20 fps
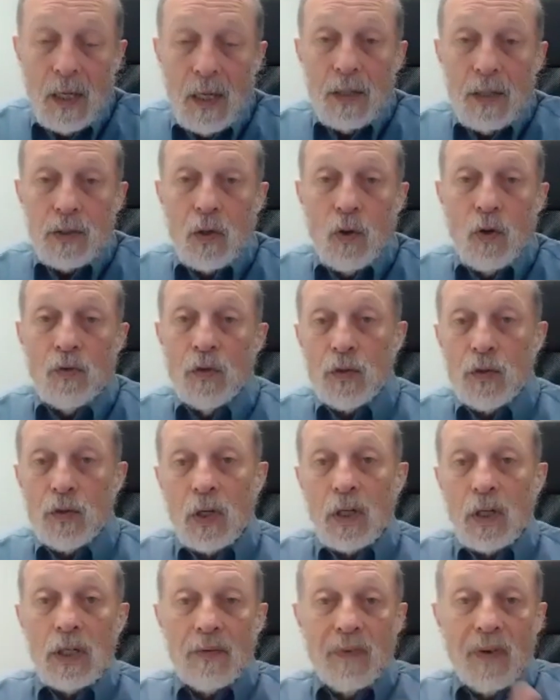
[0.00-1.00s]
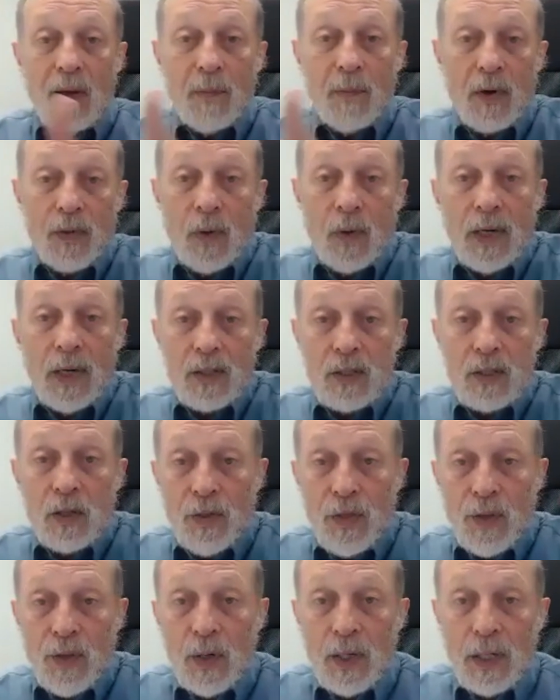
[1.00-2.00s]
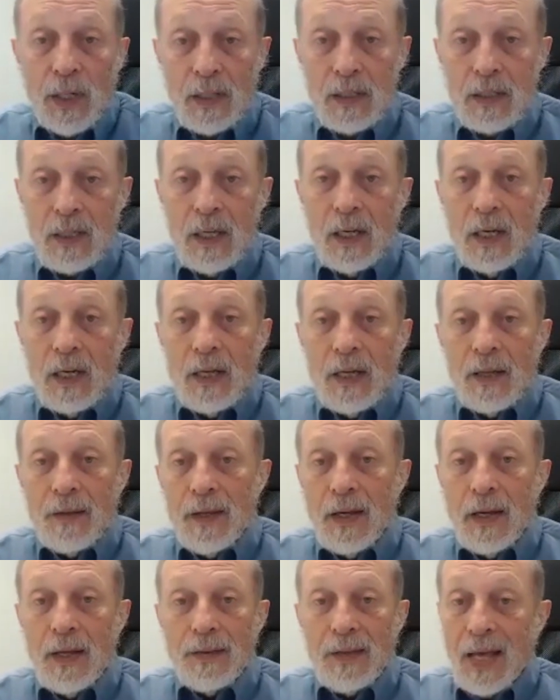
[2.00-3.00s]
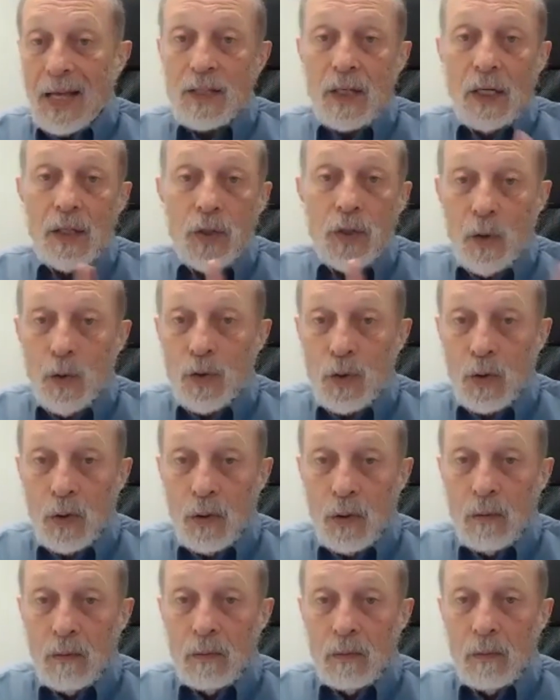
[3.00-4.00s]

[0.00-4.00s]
So if you started to develop arthritis in your 30s, then that's unusual.